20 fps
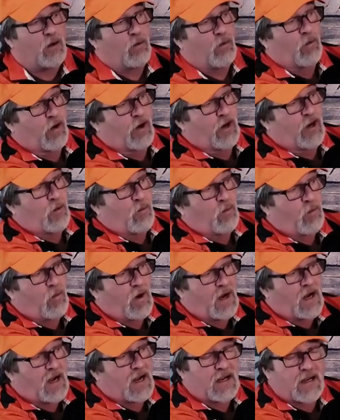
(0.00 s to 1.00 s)
We're going to
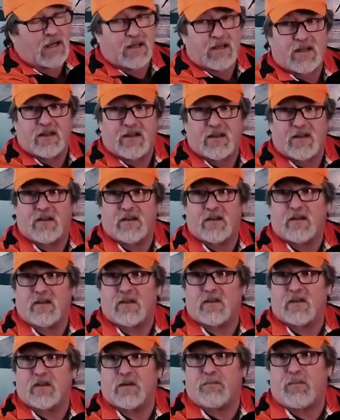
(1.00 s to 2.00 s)
walk
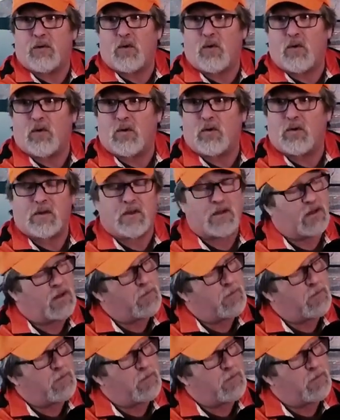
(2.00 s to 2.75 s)
the pole